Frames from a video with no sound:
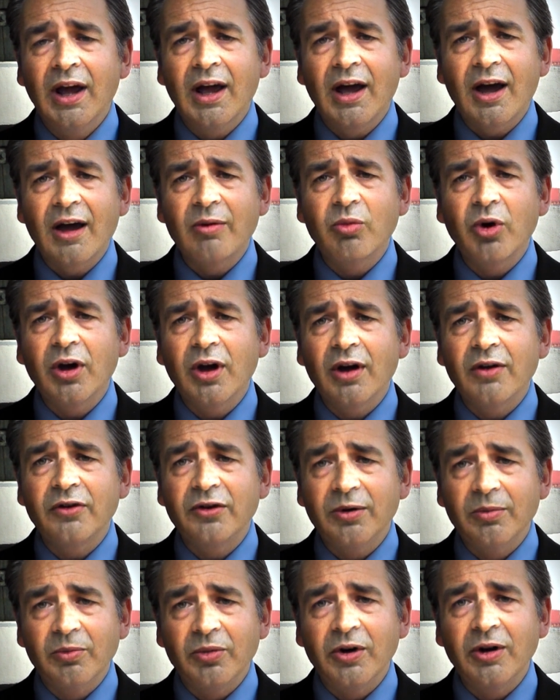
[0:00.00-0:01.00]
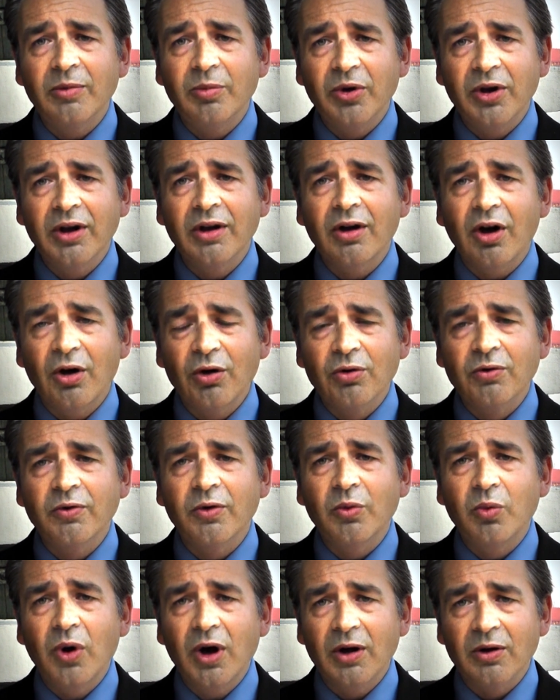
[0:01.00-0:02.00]
and we are simply being
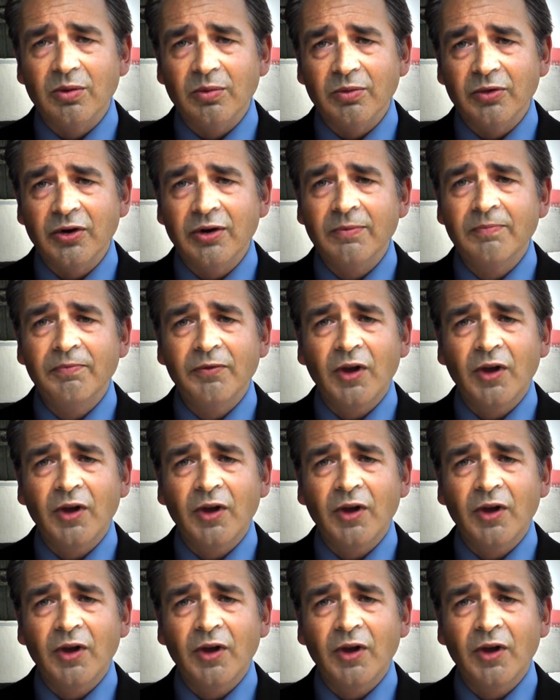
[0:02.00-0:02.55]
overwhelmed.